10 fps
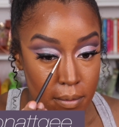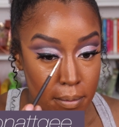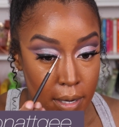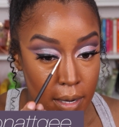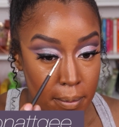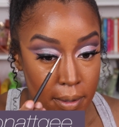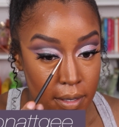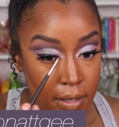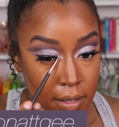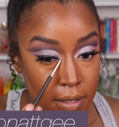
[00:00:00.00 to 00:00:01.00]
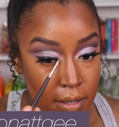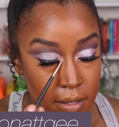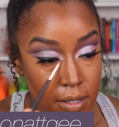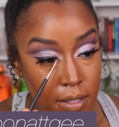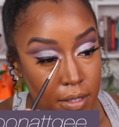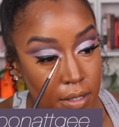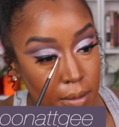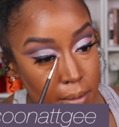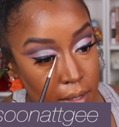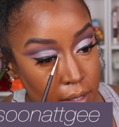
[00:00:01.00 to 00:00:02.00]
popping, just to
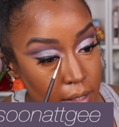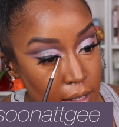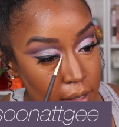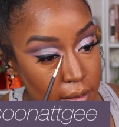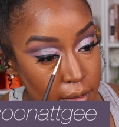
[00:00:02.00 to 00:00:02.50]
be safe.